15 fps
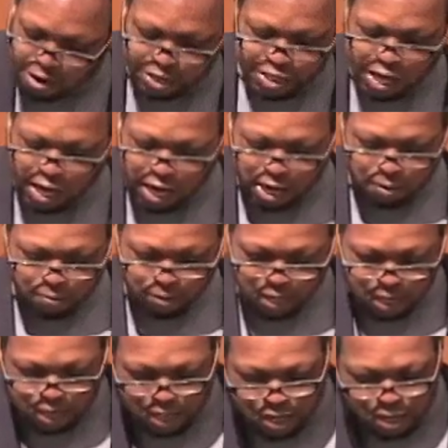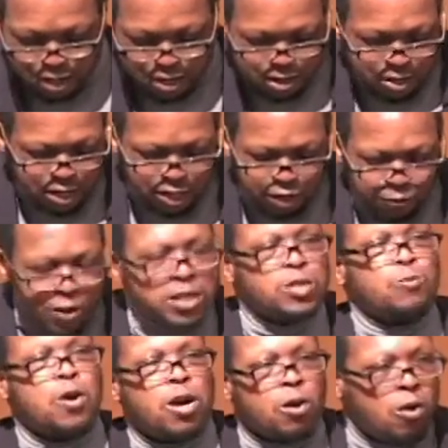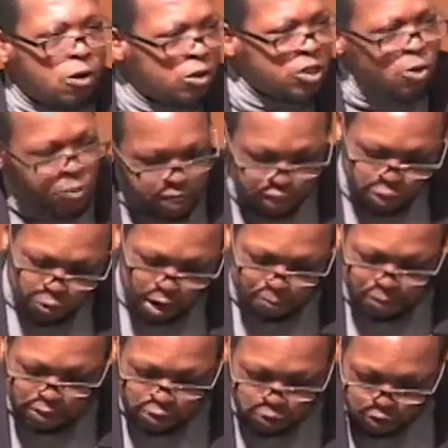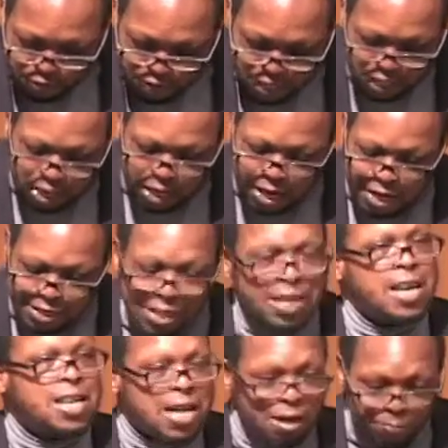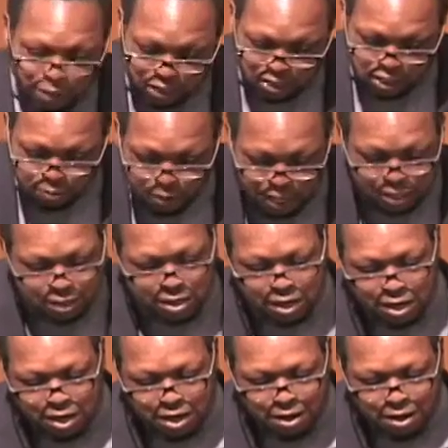our shame, and the reason why all 22 episodes of In the Closet cannot be dismissed,